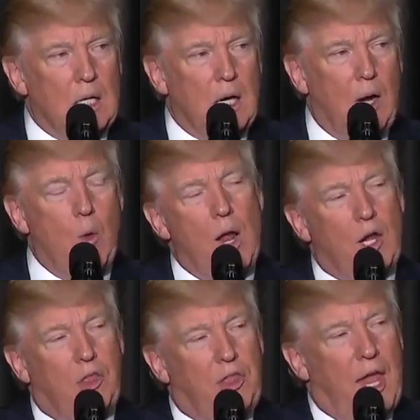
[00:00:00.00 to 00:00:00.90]
I want
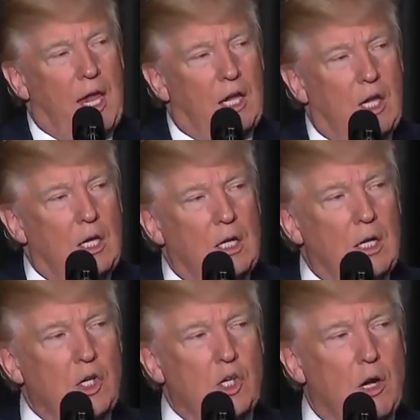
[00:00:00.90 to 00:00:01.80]
to thank
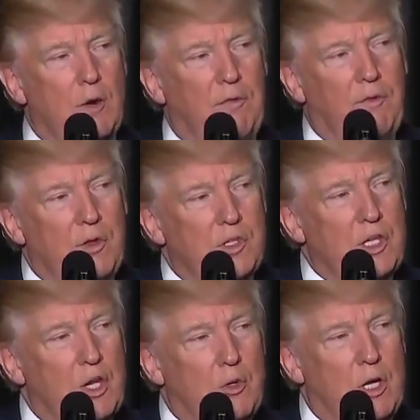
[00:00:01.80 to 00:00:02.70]
Sheriff
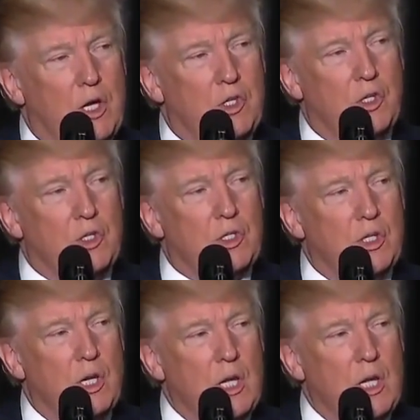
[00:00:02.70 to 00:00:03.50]
Sandra Hutchins